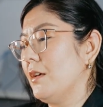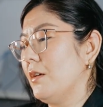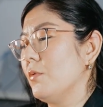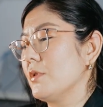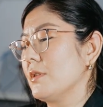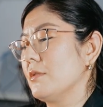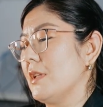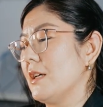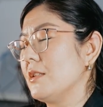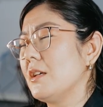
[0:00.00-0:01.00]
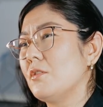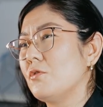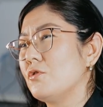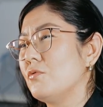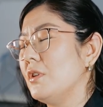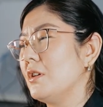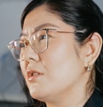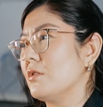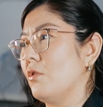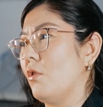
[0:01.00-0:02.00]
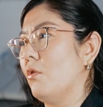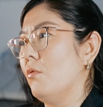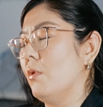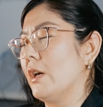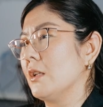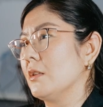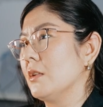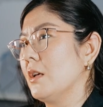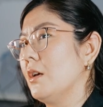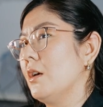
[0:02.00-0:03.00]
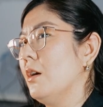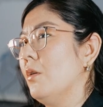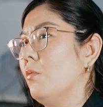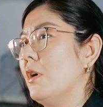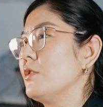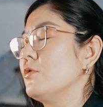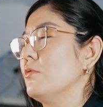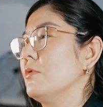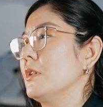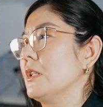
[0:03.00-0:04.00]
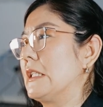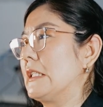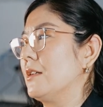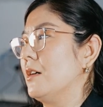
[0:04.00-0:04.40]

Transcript: it was last year or 2 years ago, when one student